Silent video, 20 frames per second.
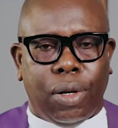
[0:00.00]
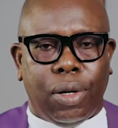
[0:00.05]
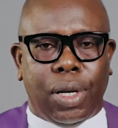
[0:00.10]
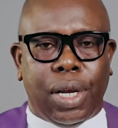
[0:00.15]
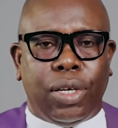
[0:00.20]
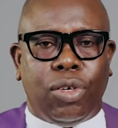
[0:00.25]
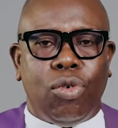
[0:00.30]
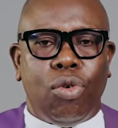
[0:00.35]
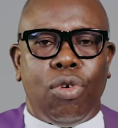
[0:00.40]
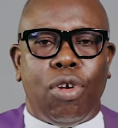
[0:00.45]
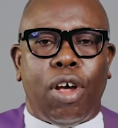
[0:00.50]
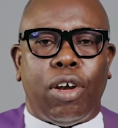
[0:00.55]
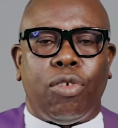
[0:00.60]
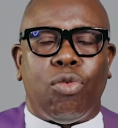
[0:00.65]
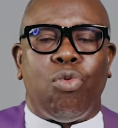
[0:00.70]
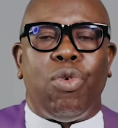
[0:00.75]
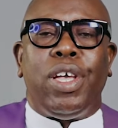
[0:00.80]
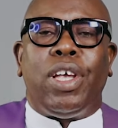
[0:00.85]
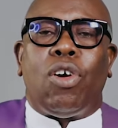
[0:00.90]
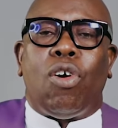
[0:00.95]
they do not
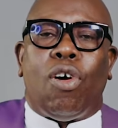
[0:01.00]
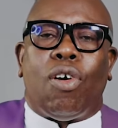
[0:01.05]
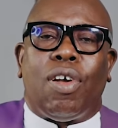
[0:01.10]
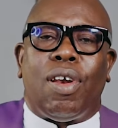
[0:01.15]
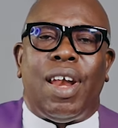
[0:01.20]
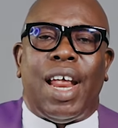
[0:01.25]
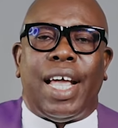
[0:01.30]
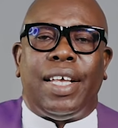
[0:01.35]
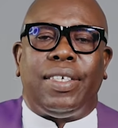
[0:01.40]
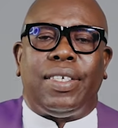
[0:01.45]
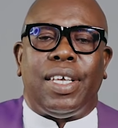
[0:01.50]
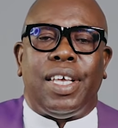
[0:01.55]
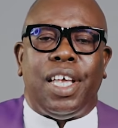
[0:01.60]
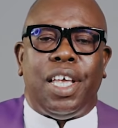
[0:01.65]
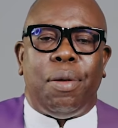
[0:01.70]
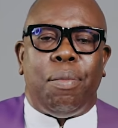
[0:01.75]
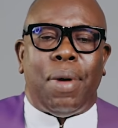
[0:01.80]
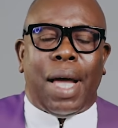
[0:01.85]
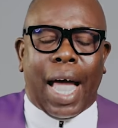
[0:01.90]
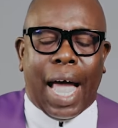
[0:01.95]
recognize
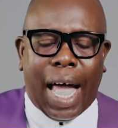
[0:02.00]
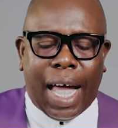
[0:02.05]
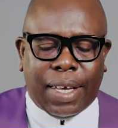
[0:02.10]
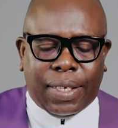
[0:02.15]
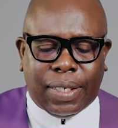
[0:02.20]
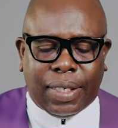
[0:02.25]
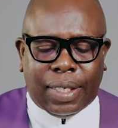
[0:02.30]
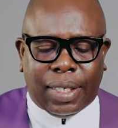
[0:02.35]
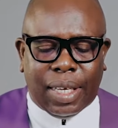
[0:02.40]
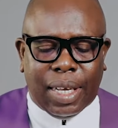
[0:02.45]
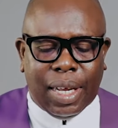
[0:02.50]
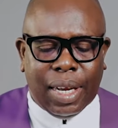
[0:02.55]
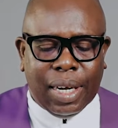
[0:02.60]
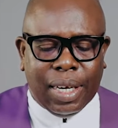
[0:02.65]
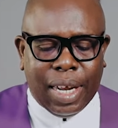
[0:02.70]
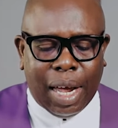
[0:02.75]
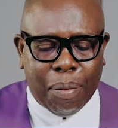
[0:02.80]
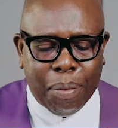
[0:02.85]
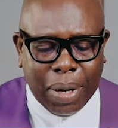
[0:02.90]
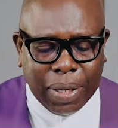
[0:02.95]
him as
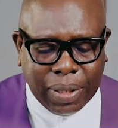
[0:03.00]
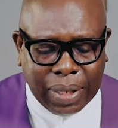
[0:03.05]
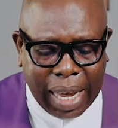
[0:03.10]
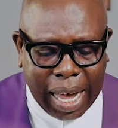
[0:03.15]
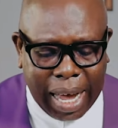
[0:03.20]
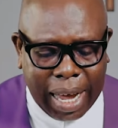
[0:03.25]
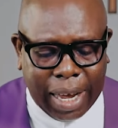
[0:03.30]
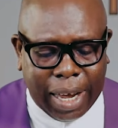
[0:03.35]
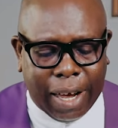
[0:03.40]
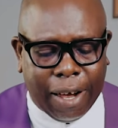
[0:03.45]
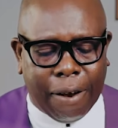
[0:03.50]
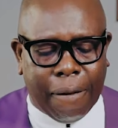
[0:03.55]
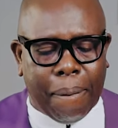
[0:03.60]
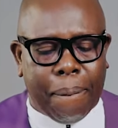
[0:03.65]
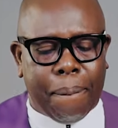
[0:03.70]
their Messiah.